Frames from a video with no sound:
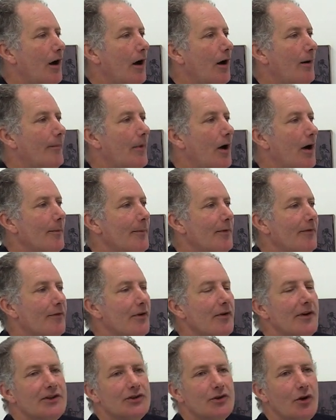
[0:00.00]
I'm a
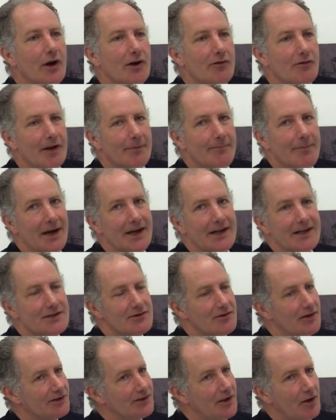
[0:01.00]
very direct
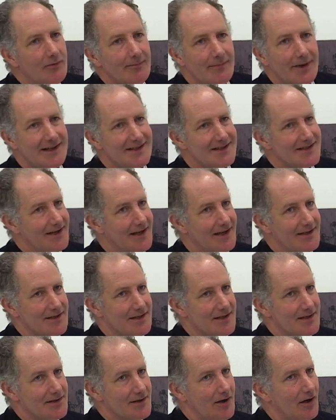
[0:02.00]
painter. I don't make
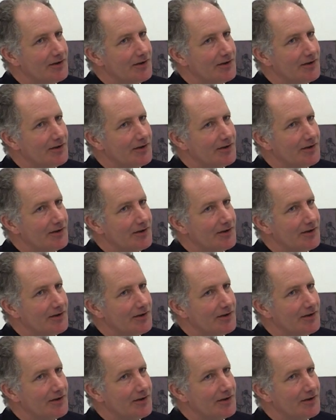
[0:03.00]
sketches.